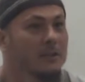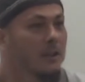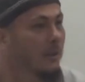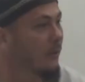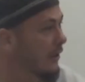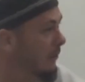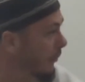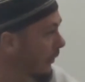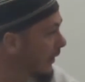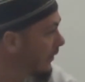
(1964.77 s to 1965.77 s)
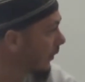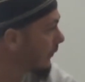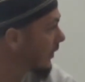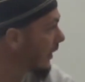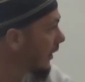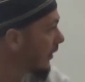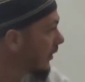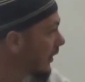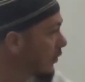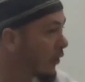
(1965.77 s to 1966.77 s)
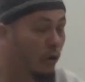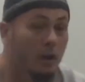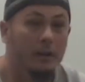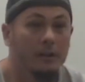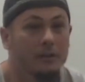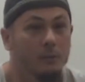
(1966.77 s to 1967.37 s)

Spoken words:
you know, this priest, obviously he's got knowledge,